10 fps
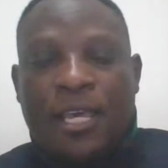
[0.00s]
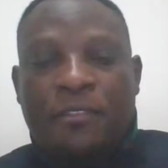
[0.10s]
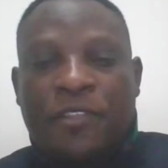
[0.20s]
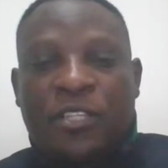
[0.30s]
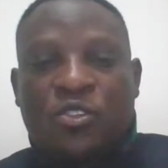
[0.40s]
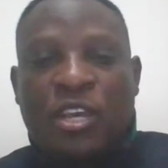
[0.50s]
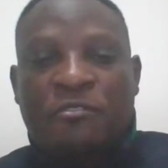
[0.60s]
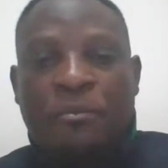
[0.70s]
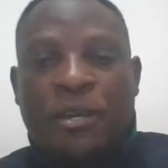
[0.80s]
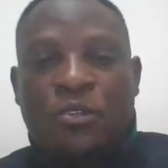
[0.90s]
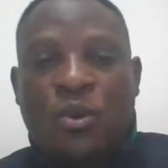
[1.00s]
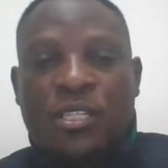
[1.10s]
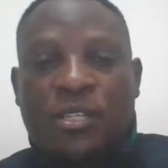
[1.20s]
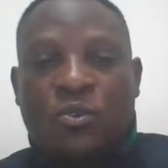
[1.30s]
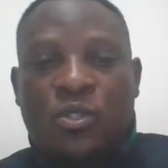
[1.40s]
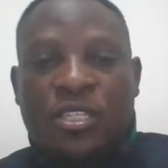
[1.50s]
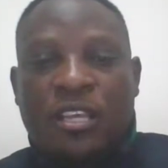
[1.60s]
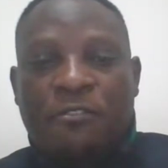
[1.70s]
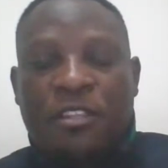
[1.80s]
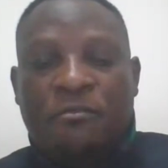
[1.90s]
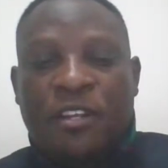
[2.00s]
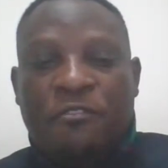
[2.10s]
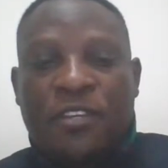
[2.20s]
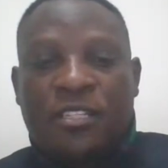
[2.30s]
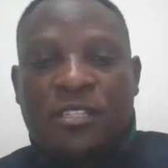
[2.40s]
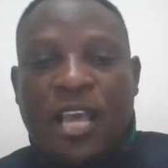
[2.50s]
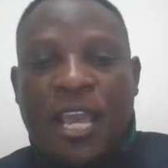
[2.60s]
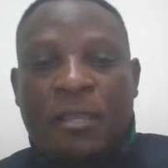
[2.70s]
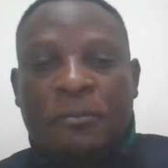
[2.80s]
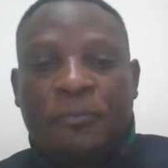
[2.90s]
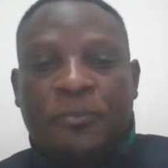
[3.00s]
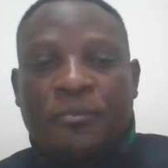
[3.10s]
And thanks to everybody who's here for the very first time.